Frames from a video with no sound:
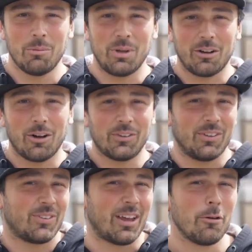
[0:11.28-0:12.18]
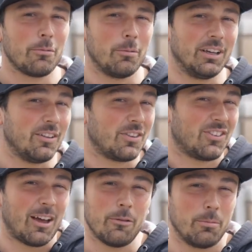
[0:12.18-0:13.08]
because it's south wind, and
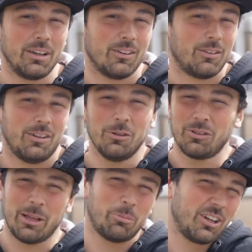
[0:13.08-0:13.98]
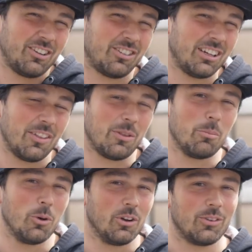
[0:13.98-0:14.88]
south wind is usually pretty shit at the
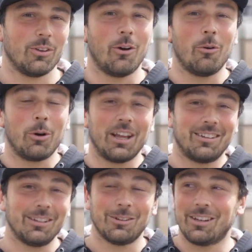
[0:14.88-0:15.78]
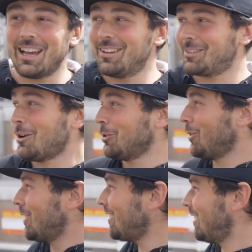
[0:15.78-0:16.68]
Möhne. So what I did today is go
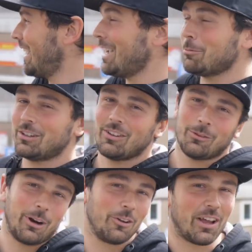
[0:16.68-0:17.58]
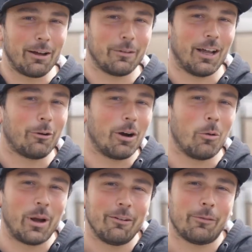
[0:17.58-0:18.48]
to this lake, which is around half an hour
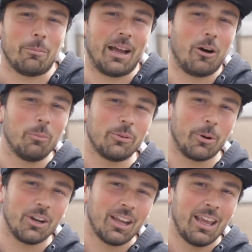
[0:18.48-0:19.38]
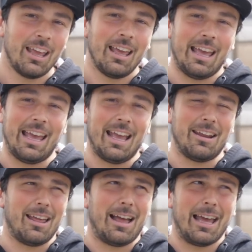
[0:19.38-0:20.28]
away from my home spot.
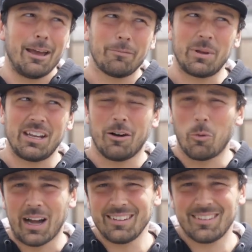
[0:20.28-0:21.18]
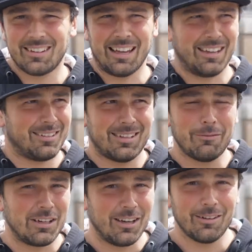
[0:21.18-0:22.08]
And I have been here once, like
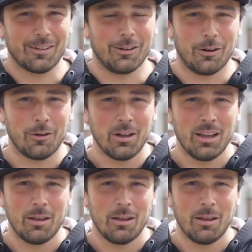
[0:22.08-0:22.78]
7 years ago,